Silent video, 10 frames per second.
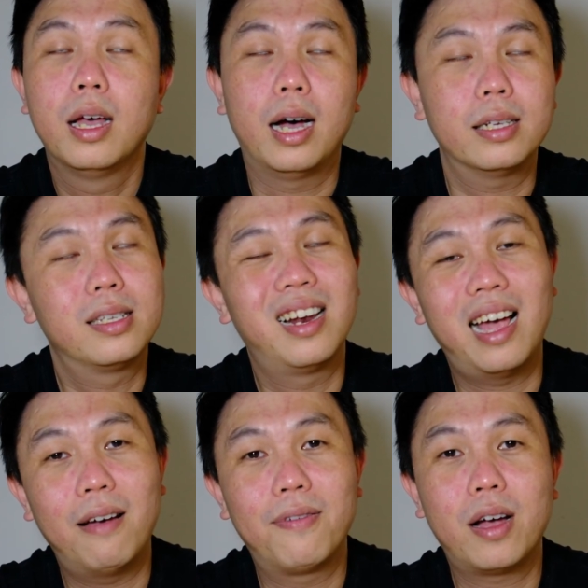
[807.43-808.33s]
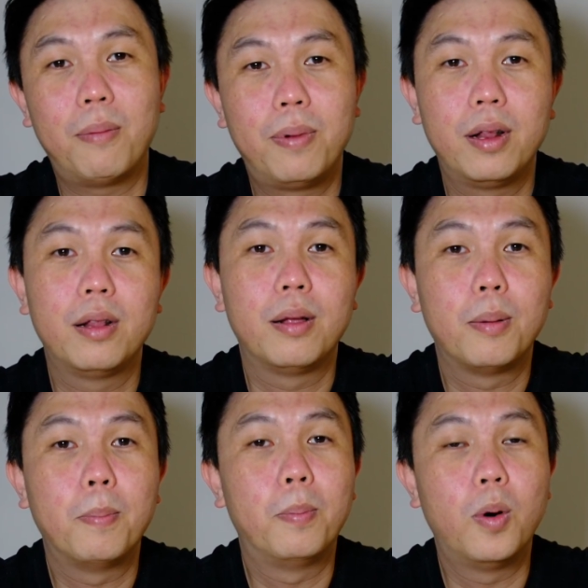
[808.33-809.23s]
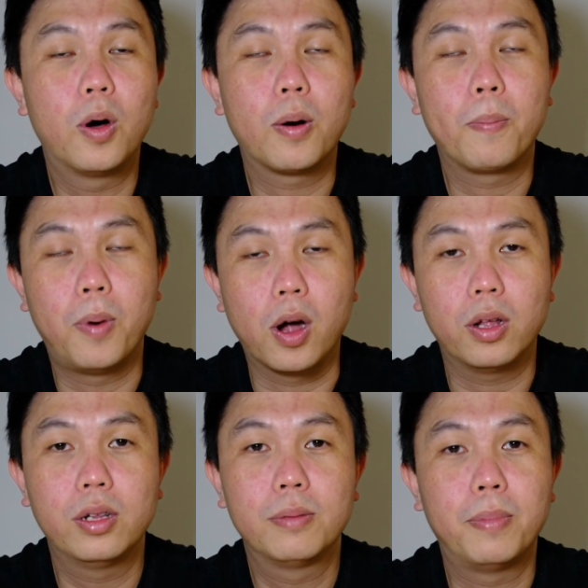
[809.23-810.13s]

I still have a couple more bottle,